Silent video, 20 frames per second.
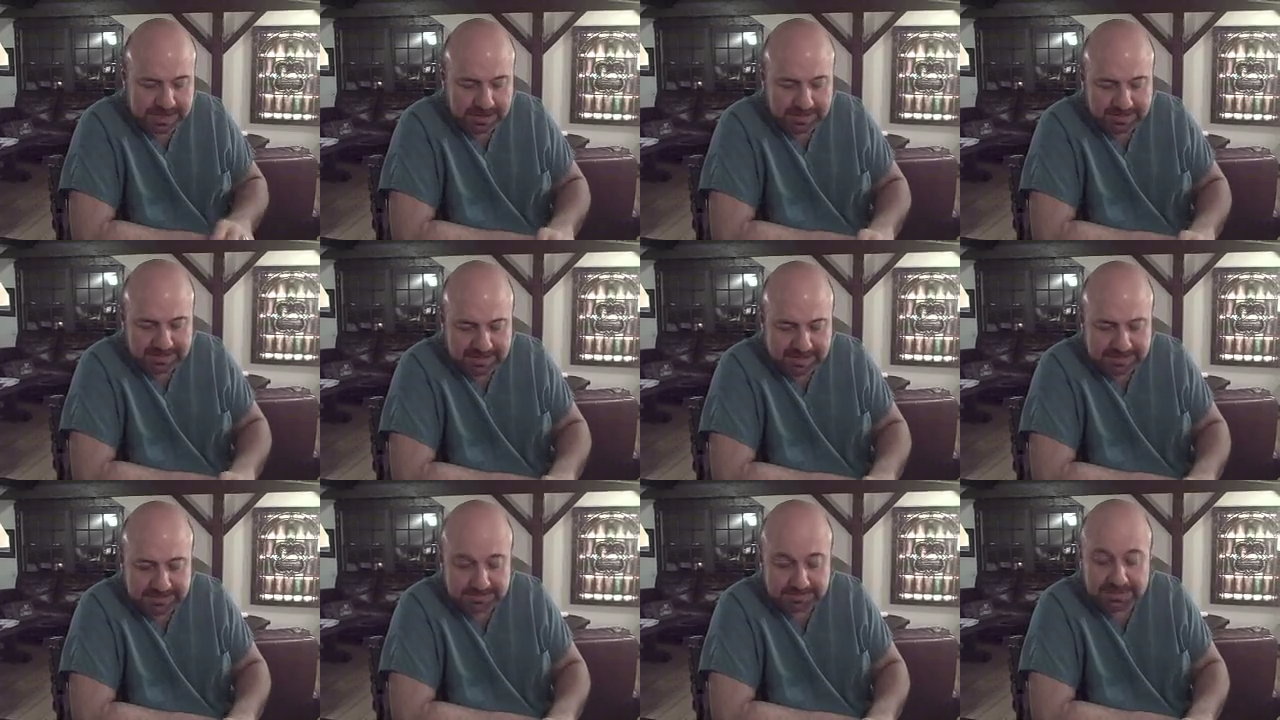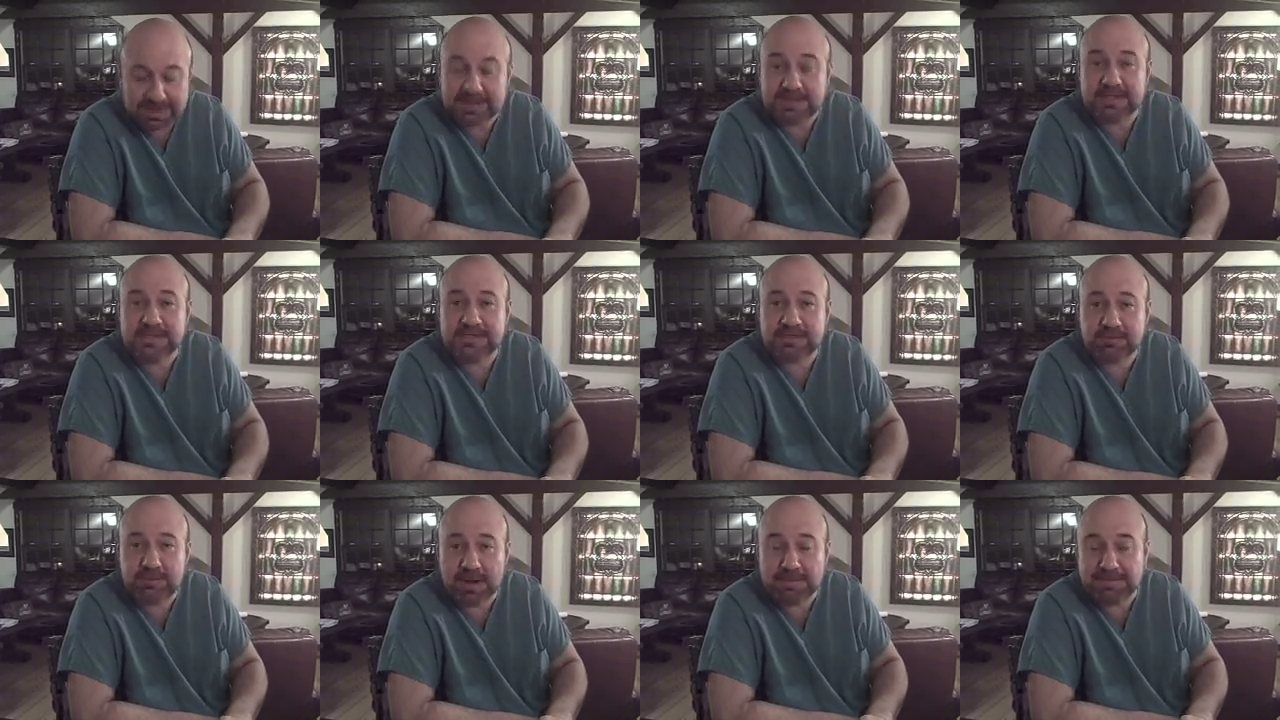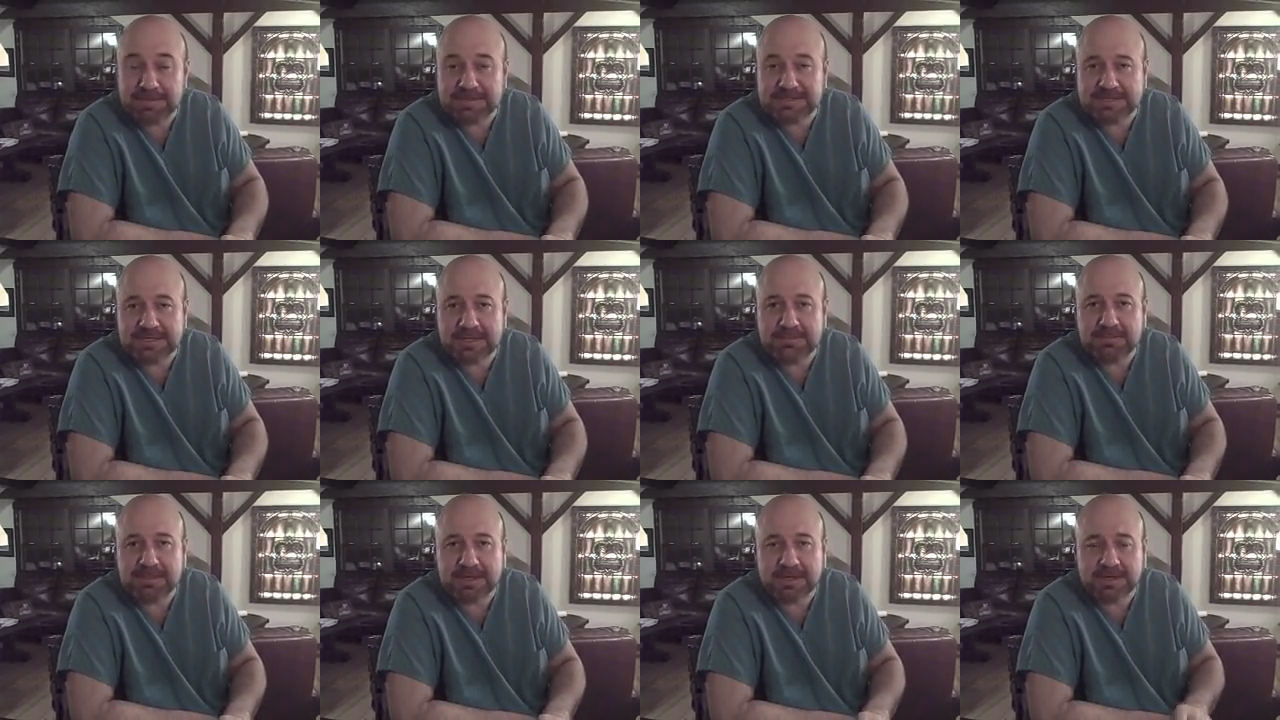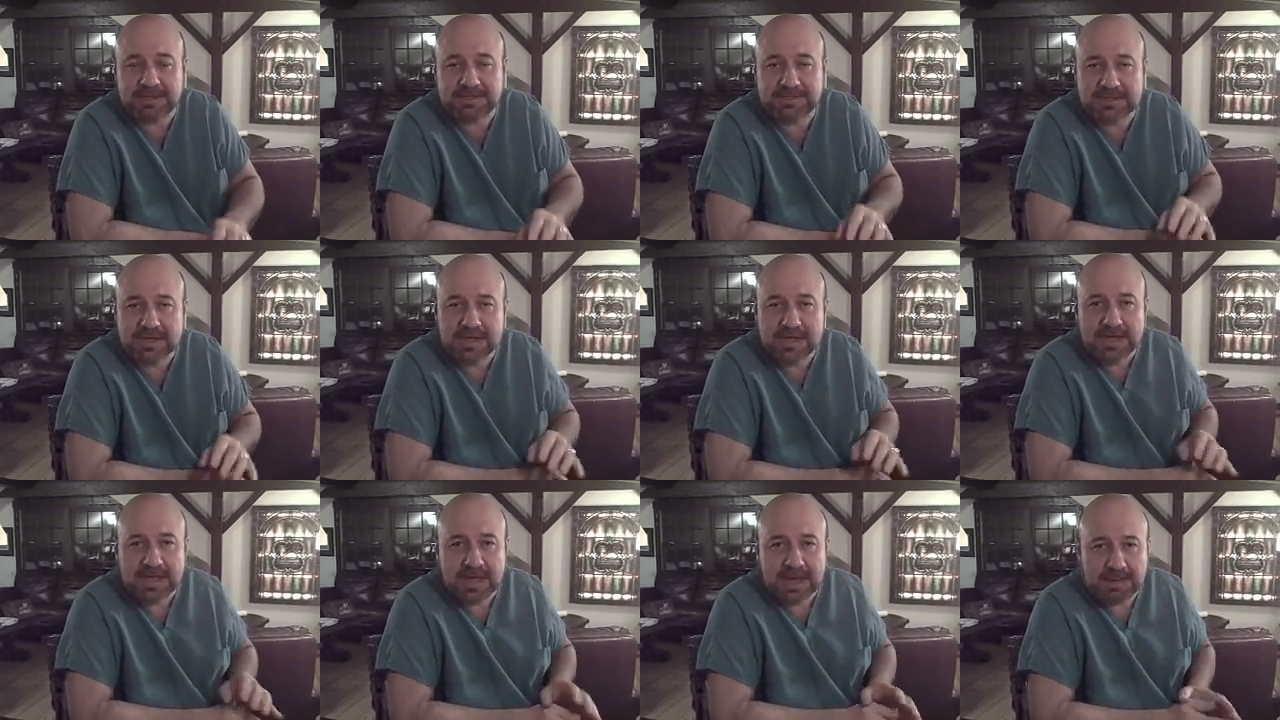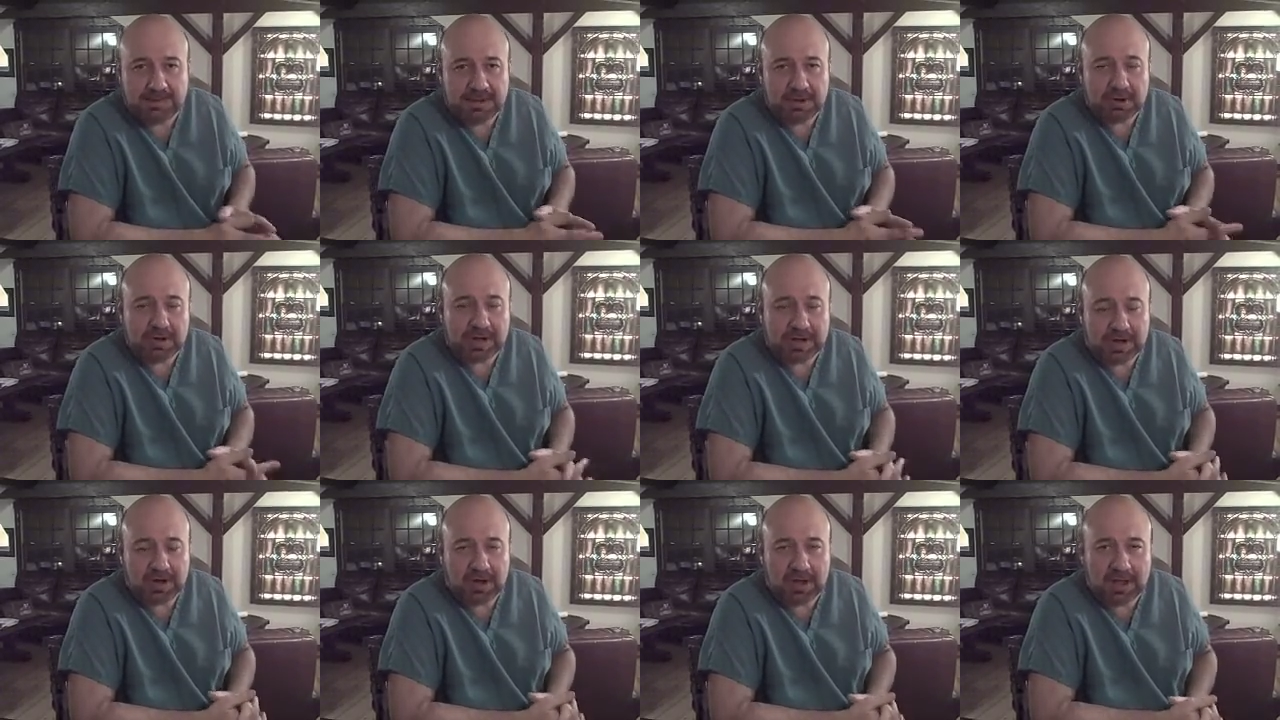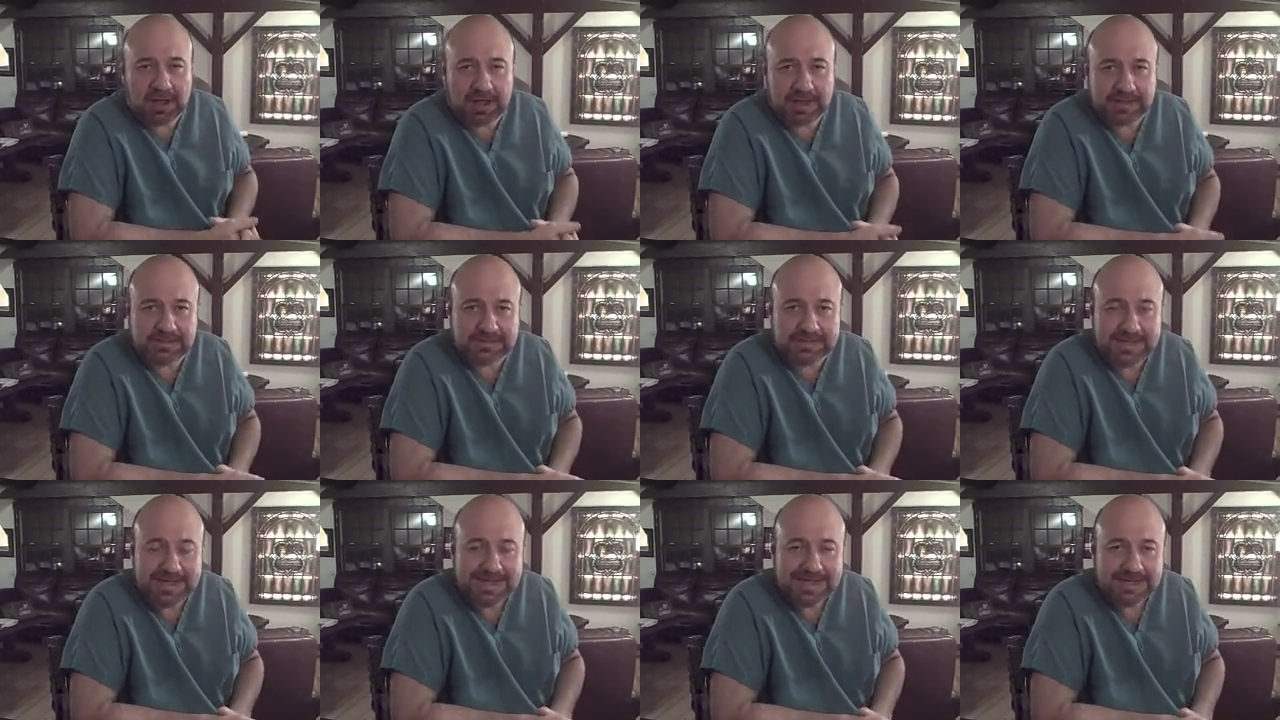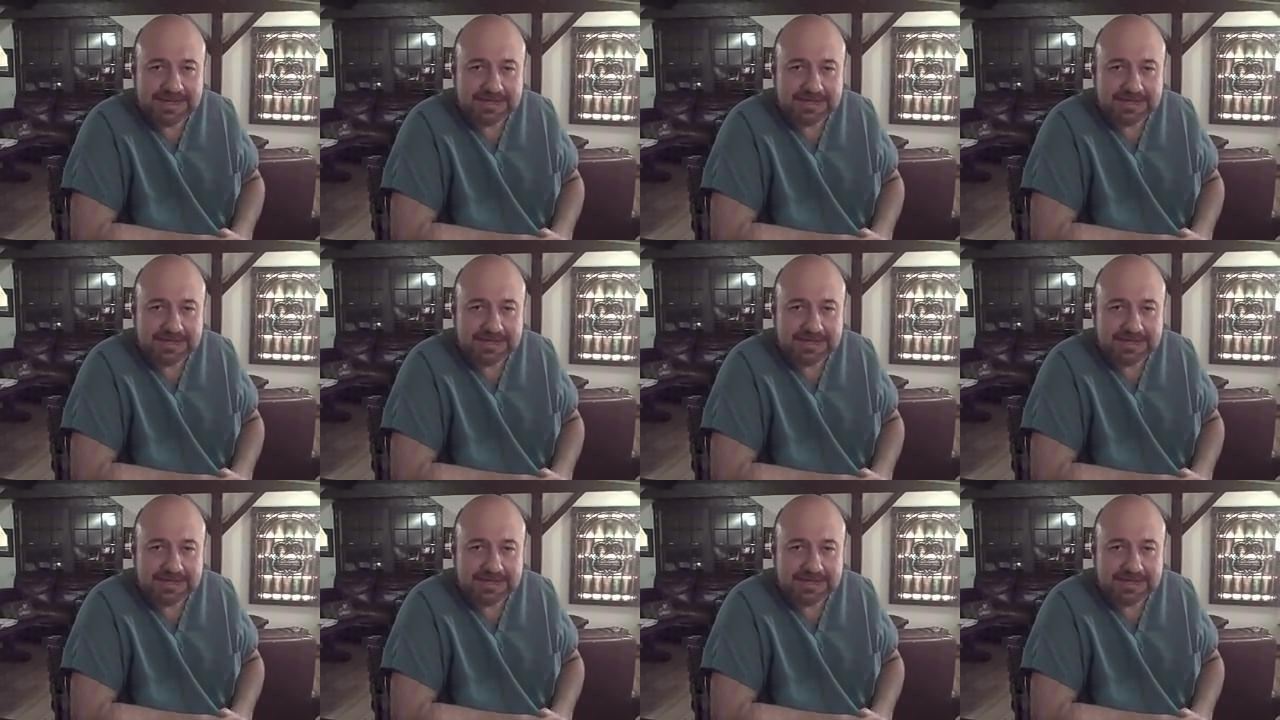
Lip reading: Now, there's a big discrepancy because American Airlines